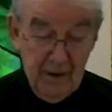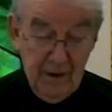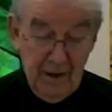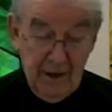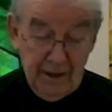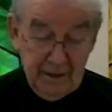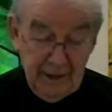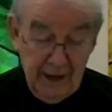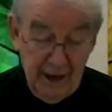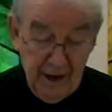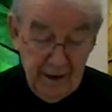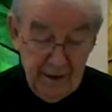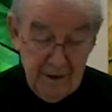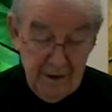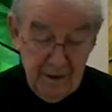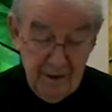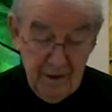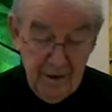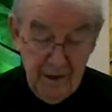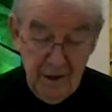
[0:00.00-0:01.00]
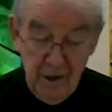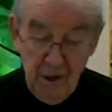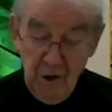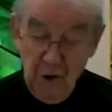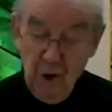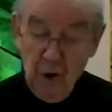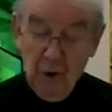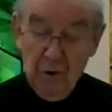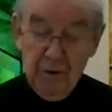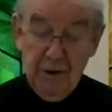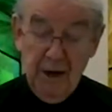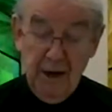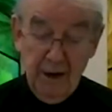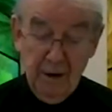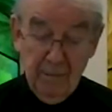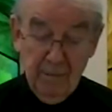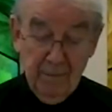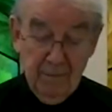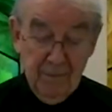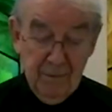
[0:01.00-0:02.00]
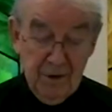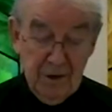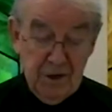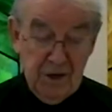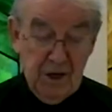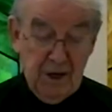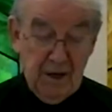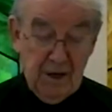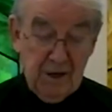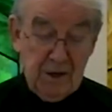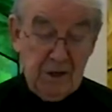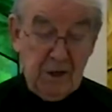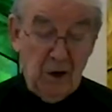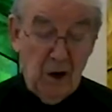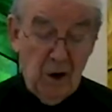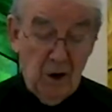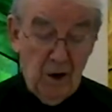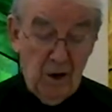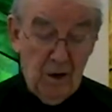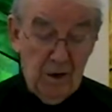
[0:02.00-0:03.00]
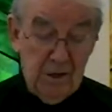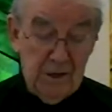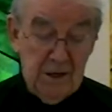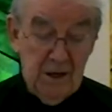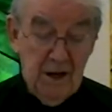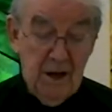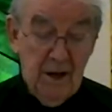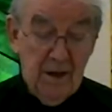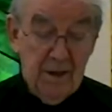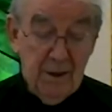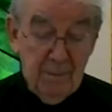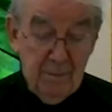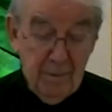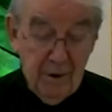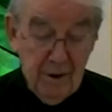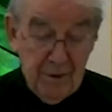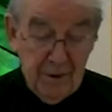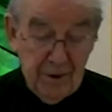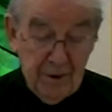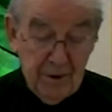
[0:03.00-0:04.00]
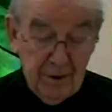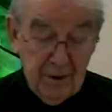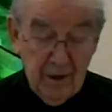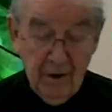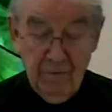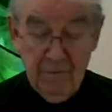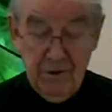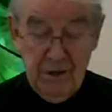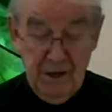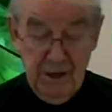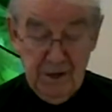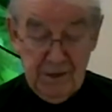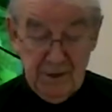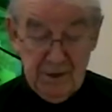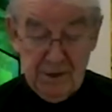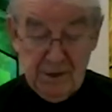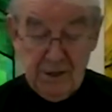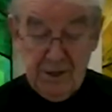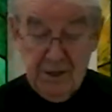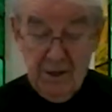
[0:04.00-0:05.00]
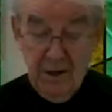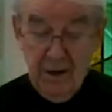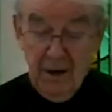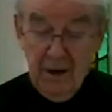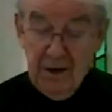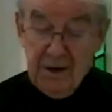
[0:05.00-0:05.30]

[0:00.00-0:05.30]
Again, no name. She is called the mother of Jesus.